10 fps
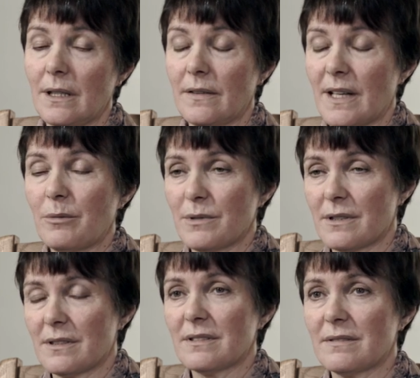And that
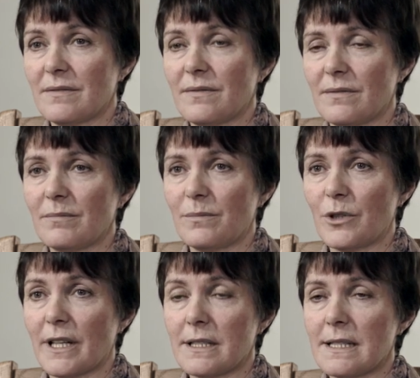was
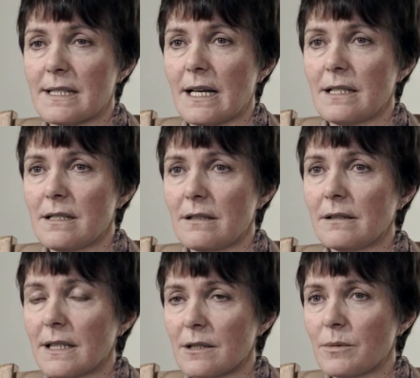what I decided
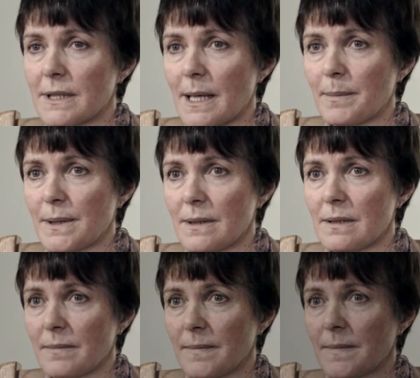on, that's what happened.